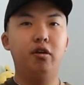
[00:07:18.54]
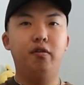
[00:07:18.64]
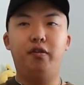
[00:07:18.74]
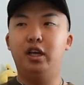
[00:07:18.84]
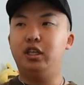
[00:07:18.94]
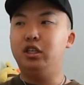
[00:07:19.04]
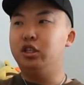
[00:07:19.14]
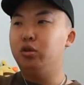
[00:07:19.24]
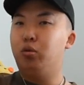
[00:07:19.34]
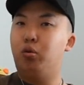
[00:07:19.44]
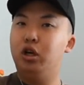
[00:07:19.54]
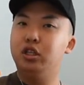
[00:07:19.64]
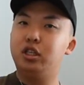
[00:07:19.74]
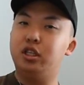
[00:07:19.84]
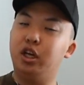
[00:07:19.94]
facing just one
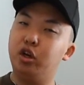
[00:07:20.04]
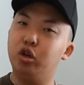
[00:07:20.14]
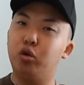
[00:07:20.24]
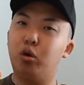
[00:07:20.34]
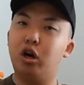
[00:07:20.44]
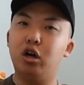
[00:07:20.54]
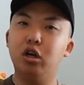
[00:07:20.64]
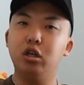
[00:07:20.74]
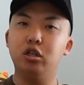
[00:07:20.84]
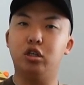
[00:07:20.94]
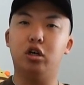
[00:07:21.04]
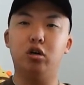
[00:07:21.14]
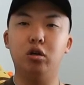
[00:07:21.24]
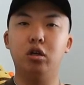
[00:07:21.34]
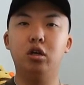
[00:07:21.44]
singular wall.
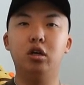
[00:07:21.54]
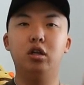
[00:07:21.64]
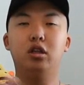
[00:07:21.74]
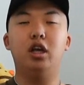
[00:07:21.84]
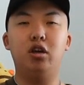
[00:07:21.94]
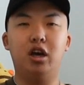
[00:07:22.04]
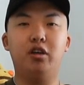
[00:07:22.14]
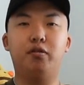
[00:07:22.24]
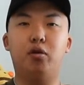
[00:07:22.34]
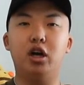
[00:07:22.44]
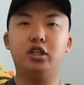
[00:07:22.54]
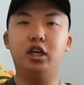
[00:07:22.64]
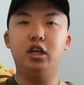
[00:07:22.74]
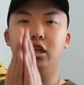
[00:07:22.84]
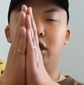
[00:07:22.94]
So thank you guys for
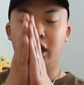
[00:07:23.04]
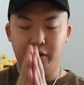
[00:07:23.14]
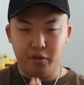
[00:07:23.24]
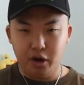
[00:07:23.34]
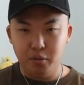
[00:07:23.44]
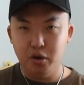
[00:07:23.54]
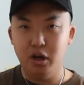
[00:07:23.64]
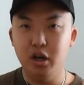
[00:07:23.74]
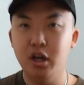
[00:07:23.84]
watching. Have a great one.